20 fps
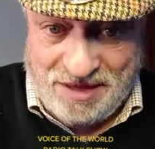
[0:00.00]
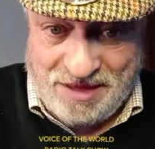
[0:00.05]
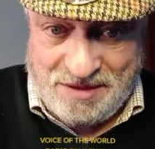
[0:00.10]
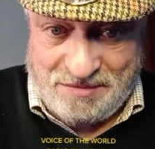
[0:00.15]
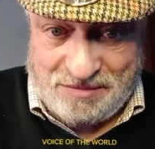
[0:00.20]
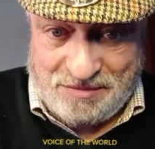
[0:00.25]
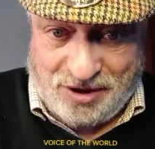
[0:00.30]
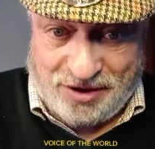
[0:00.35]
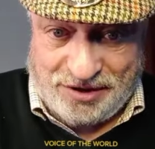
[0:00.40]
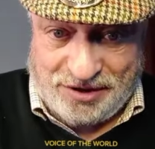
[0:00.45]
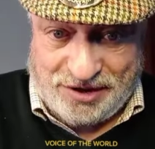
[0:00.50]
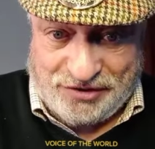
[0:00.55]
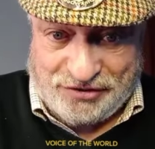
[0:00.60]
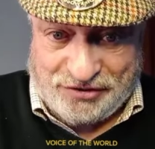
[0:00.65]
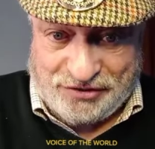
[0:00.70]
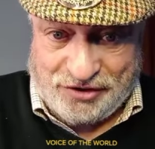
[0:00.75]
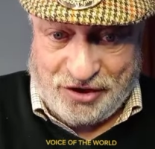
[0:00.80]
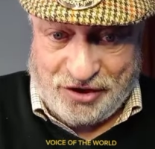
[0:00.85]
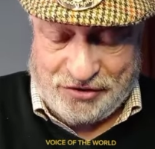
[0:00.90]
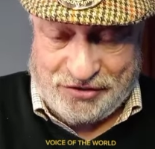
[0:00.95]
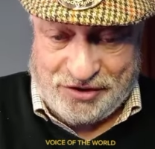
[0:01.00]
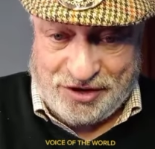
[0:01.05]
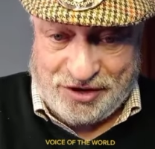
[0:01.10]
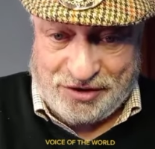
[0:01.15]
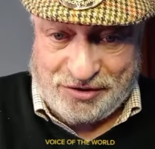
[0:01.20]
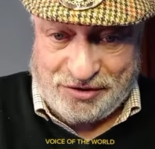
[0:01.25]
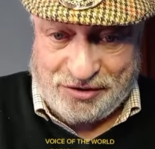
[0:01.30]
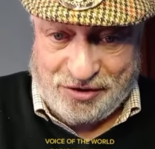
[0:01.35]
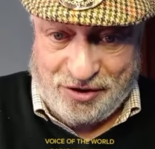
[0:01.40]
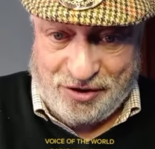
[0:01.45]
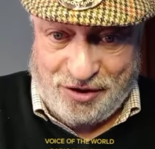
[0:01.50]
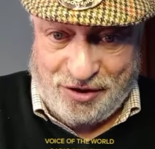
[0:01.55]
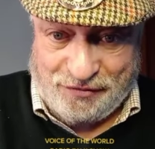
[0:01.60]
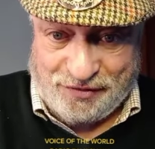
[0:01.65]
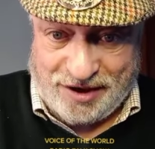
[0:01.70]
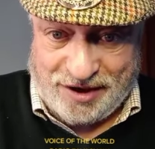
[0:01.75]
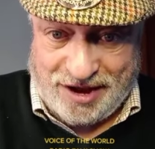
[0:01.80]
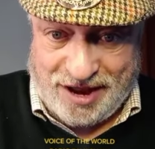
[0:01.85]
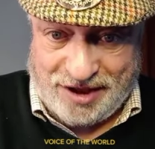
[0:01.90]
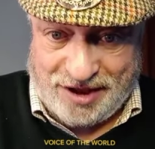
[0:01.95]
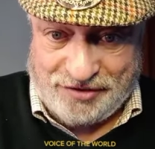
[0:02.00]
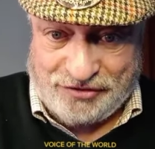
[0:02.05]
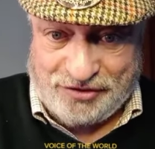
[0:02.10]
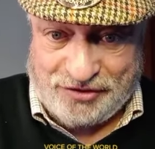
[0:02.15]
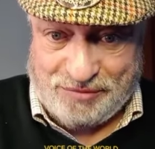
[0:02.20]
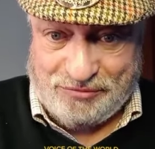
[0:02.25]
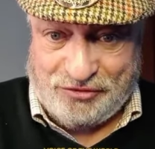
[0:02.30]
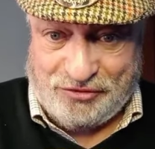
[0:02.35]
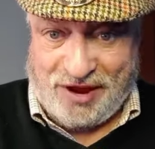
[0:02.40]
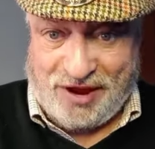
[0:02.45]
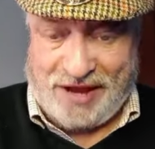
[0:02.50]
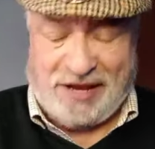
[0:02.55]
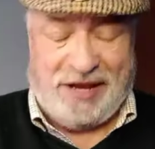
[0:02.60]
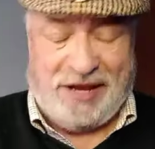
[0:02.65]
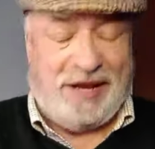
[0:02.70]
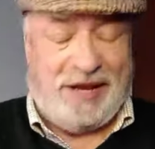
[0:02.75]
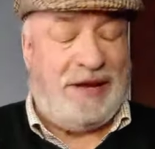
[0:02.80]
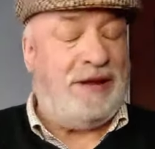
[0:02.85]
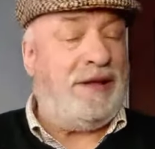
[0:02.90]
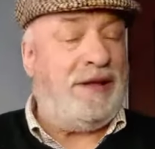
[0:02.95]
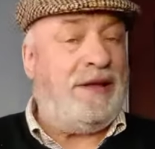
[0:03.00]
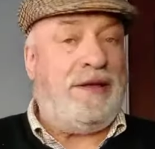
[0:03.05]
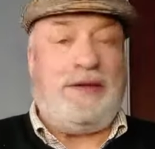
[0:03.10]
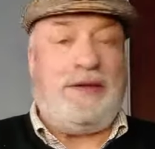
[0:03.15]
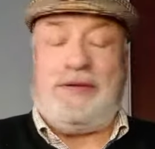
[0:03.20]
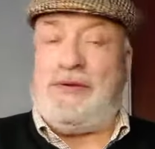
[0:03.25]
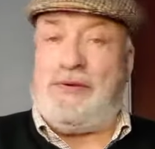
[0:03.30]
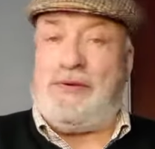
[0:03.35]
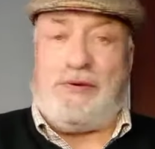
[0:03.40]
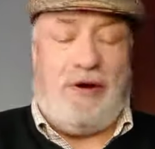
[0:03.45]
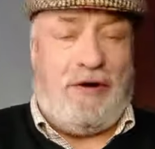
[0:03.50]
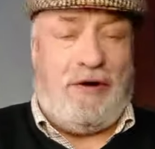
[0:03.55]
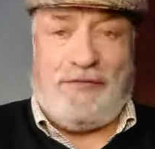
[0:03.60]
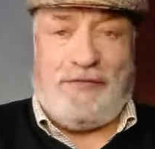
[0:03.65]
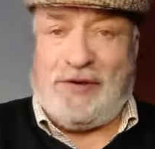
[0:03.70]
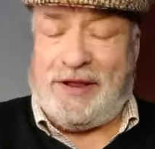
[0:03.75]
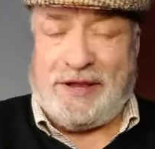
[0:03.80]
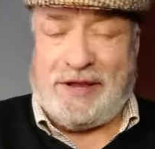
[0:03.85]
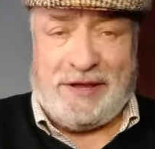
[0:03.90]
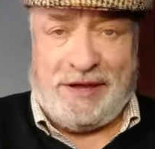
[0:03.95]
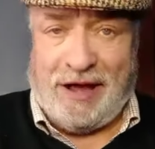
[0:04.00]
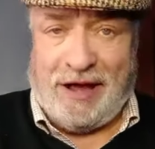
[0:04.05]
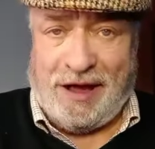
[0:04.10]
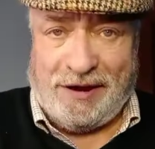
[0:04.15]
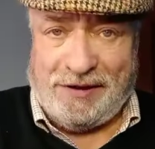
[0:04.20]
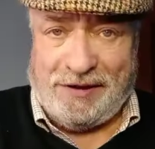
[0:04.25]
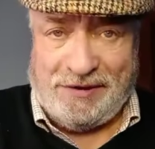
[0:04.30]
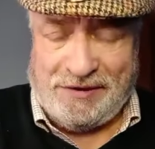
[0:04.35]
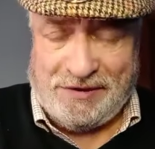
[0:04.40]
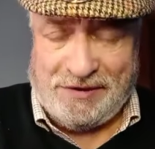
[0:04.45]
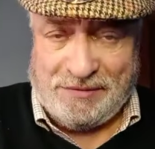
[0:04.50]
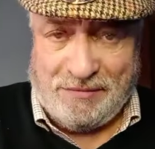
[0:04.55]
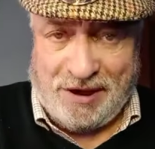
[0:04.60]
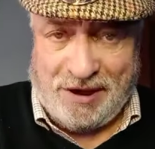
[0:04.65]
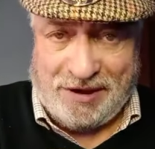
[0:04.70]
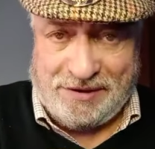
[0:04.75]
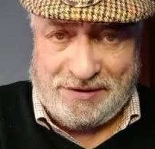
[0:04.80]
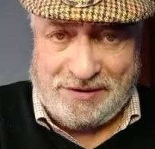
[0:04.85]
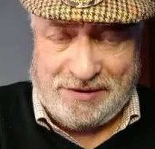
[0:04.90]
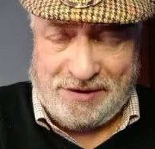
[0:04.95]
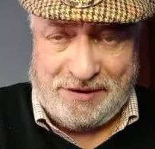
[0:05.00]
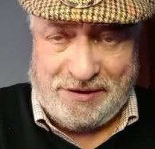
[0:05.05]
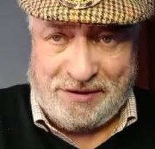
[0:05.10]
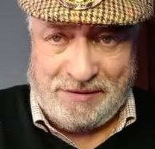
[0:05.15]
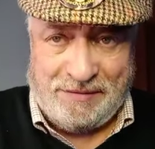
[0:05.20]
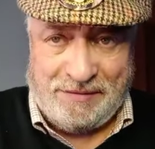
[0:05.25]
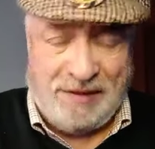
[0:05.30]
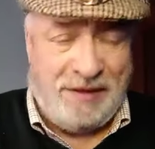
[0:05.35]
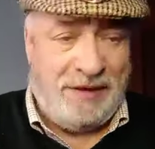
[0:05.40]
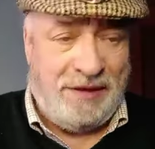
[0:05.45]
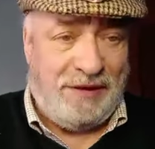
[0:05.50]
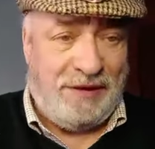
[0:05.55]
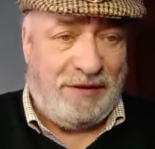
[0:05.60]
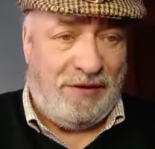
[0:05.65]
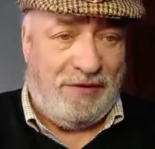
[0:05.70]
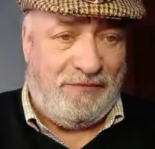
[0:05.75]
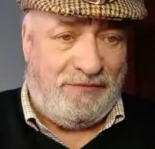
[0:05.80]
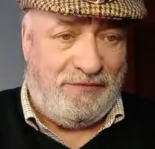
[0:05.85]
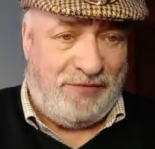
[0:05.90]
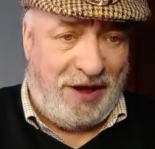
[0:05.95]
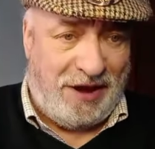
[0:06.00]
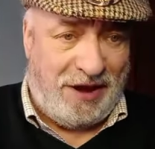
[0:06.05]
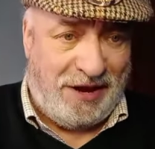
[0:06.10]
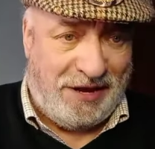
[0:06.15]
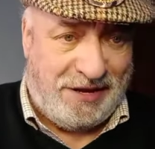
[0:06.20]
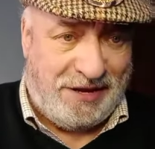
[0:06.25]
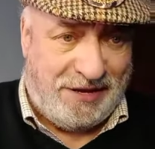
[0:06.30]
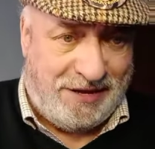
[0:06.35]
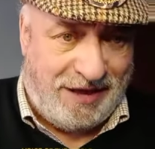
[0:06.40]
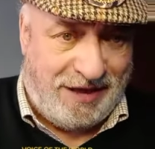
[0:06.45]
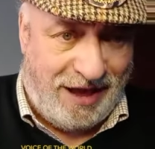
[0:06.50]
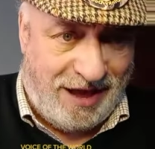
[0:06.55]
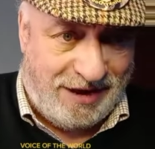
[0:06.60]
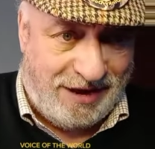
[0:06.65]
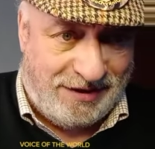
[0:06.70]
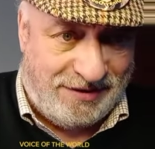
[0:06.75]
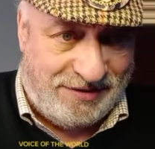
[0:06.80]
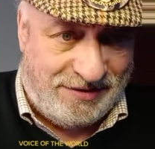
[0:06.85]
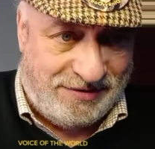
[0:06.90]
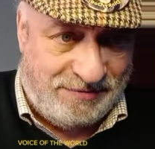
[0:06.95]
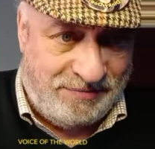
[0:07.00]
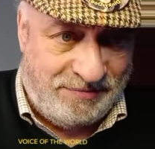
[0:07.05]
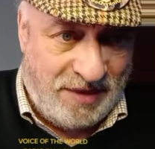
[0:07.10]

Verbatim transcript: Morning, Scotty. You're awfully handsome, Jackie. You're awfully kind, my dear. You're very kind.